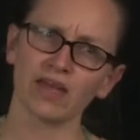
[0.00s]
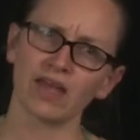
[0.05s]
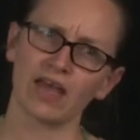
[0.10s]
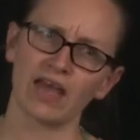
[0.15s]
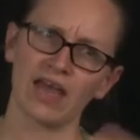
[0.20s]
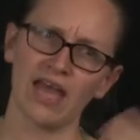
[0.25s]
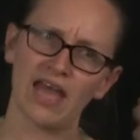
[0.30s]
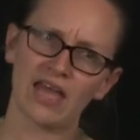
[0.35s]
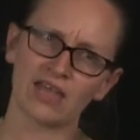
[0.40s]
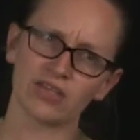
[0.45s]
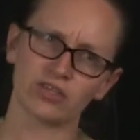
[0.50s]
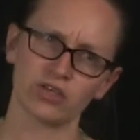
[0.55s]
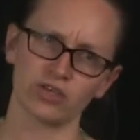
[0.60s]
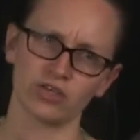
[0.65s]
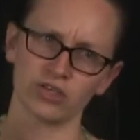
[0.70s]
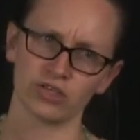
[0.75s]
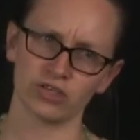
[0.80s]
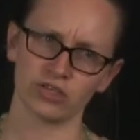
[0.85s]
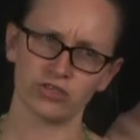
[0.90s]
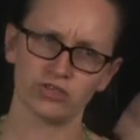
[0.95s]
And so
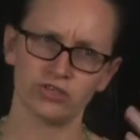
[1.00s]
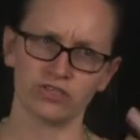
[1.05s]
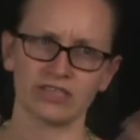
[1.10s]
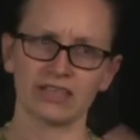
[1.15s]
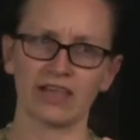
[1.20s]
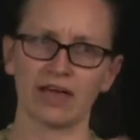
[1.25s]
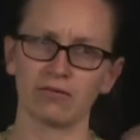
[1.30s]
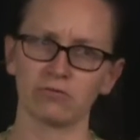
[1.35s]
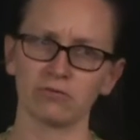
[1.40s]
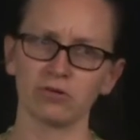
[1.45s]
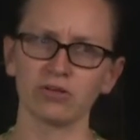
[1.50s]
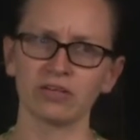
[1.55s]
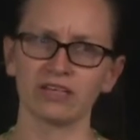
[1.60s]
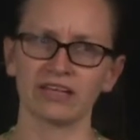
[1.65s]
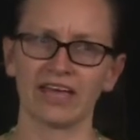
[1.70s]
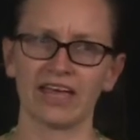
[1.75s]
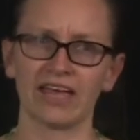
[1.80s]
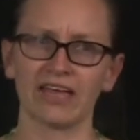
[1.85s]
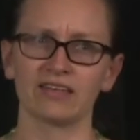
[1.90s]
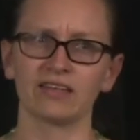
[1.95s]
just using that rule
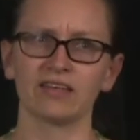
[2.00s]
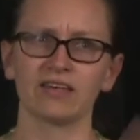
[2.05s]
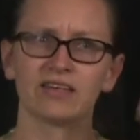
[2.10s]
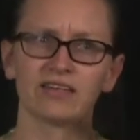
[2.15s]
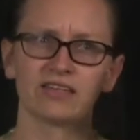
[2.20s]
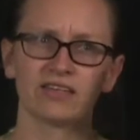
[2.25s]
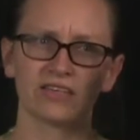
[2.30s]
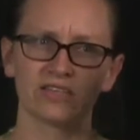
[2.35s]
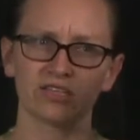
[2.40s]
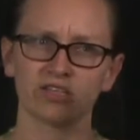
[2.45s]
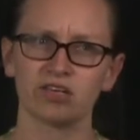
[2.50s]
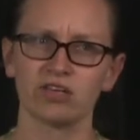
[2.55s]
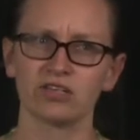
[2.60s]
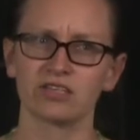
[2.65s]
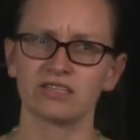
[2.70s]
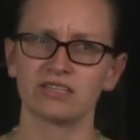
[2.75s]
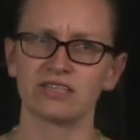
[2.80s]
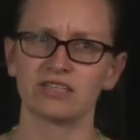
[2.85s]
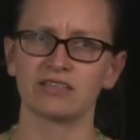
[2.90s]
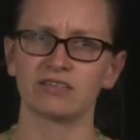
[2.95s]
again, the
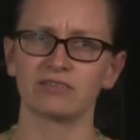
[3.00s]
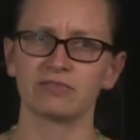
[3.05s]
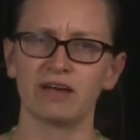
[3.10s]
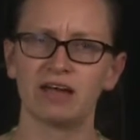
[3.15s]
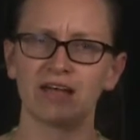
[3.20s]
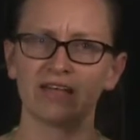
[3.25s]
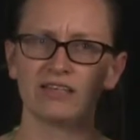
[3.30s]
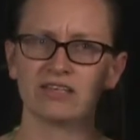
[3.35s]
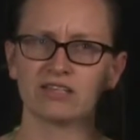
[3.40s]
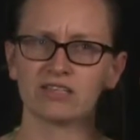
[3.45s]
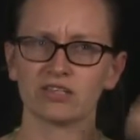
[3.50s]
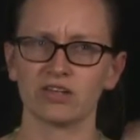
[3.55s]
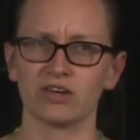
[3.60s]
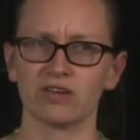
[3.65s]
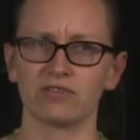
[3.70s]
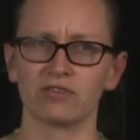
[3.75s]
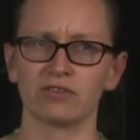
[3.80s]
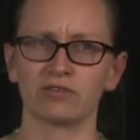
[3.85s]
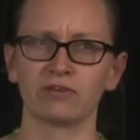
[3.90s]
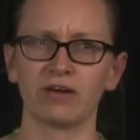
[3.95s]
uncertainty in the radius
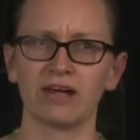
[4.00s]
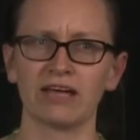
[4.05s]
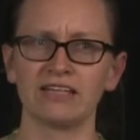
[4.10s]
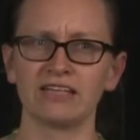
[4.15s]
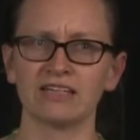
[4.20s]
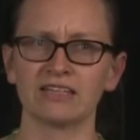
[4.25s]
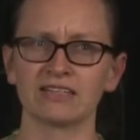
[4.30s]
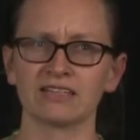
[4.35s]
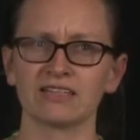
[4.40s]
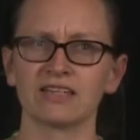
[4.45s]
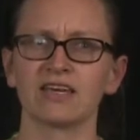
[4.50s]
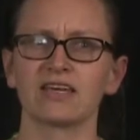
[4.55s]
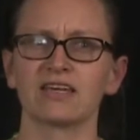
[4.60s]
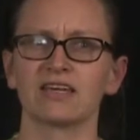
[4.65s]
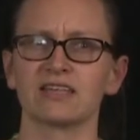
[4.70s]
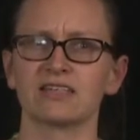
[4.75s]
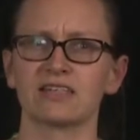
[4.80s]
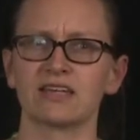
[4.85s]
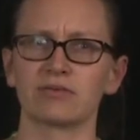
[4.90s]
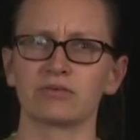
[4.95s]
over the radius
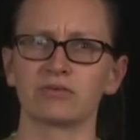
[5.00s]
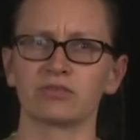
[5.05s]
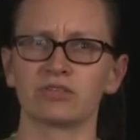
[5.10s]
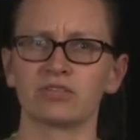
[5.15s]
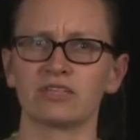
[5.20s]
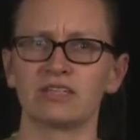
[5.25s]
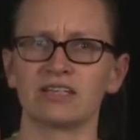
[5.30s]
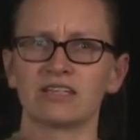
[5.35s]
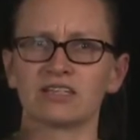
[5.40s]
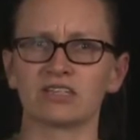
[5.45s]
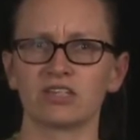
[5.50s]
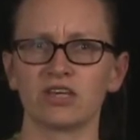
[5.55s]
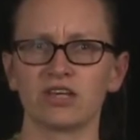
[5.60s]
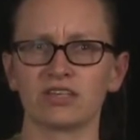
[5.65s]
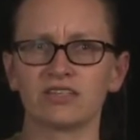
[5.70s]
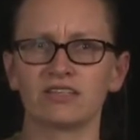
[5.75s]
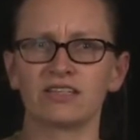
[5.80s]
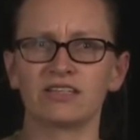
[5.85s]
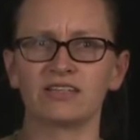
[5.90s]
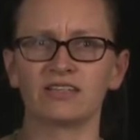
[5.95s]
is equal to the
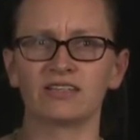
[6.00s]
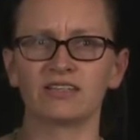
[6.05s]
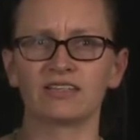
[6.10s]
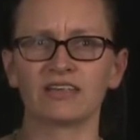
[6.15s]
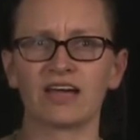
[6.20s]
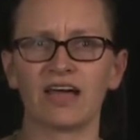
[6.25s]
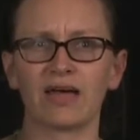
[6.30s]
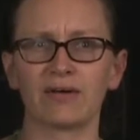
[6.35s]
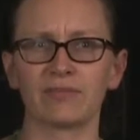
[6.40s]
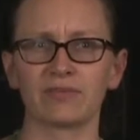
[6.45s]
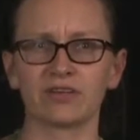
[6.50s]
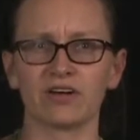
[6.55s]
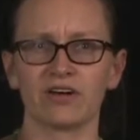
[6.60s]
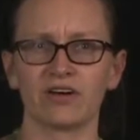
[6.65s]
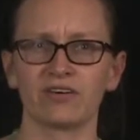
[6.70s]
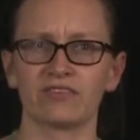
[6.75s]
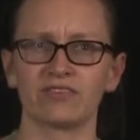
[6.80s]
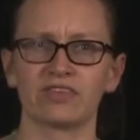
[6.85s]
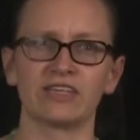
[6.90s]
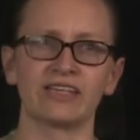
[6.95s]
uncertainty in the diameter
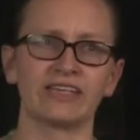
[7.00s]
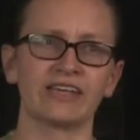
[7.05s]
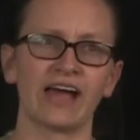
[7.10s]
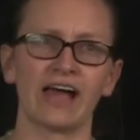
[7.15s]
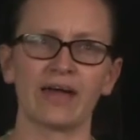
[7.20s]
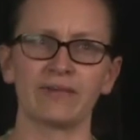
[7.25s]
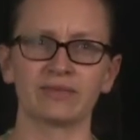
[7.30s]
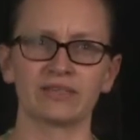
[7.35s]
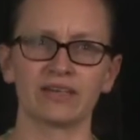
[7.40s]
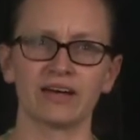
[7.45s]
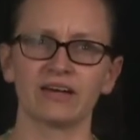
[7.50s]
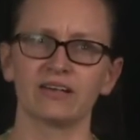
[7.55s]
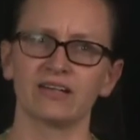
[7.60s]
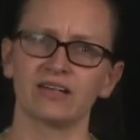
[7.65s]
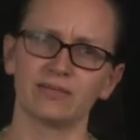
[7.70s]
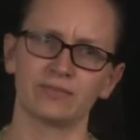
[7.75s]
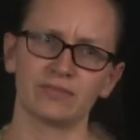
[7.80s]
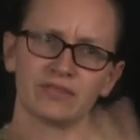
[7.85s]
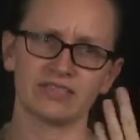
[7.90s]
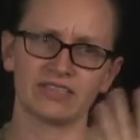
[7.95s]
over the diameter
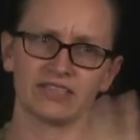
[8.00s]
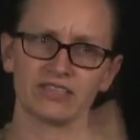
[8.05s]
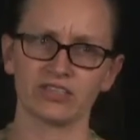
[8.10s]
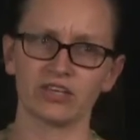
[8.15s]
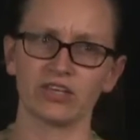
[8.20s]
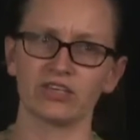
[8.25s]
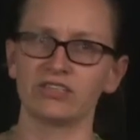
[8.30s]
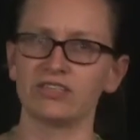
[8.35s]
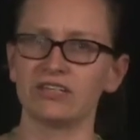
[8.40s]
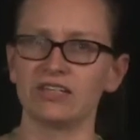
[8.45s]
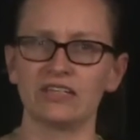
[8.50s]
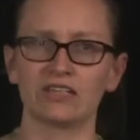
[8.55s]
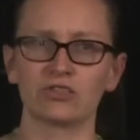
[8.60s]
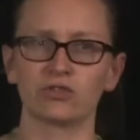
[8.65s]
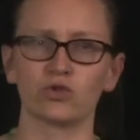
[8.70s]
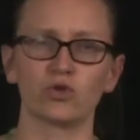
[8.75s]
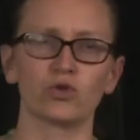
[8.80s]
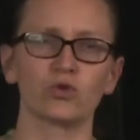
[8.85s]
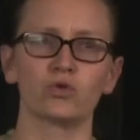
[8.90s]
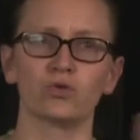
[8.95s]
plus the uncertainty in
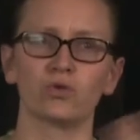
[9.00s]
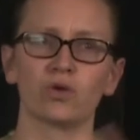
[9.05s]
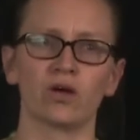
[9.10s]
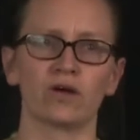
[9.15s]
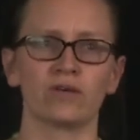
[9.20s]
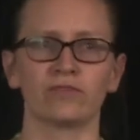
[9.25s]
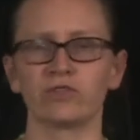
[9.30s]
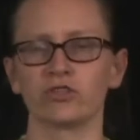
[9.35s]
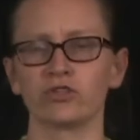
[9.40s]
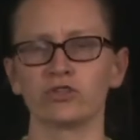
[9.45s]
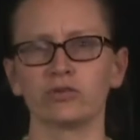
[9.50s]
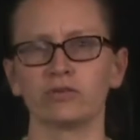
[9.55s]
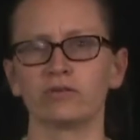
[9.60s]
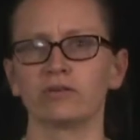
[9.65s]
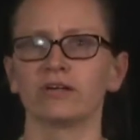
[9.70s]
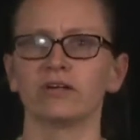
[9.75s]
2 over 2.